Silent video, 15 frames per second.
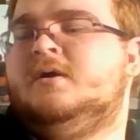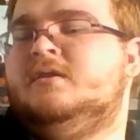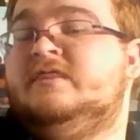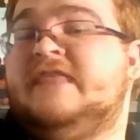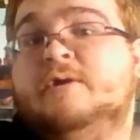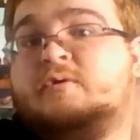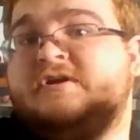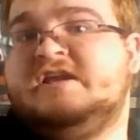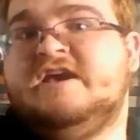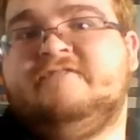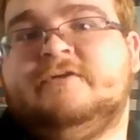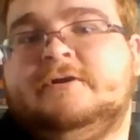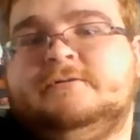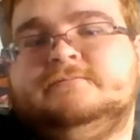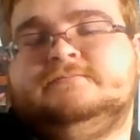they were
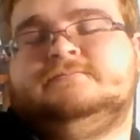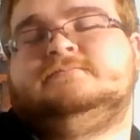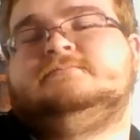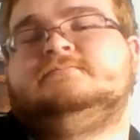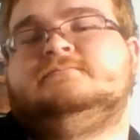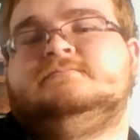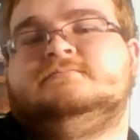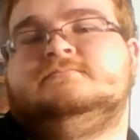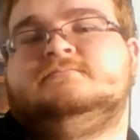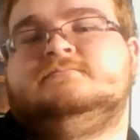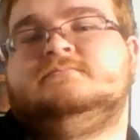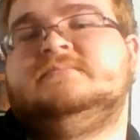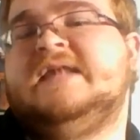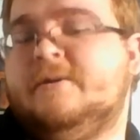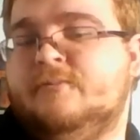different.
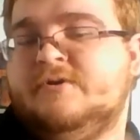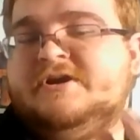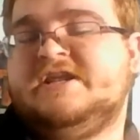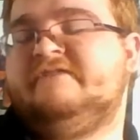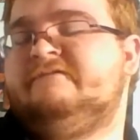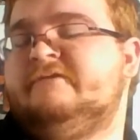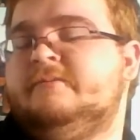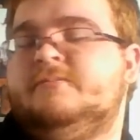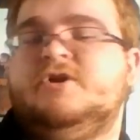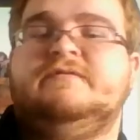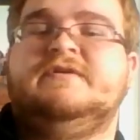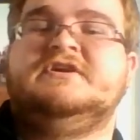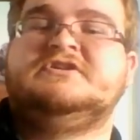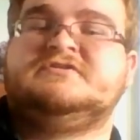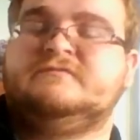They were different
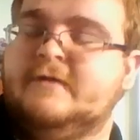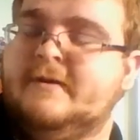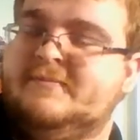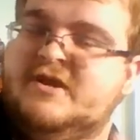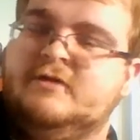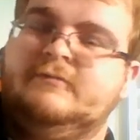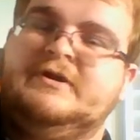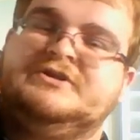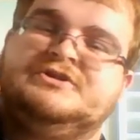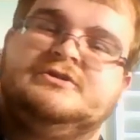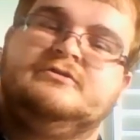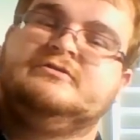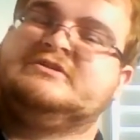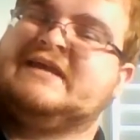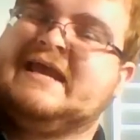movies from the
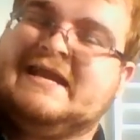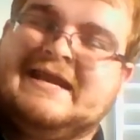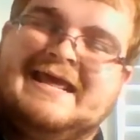originals, and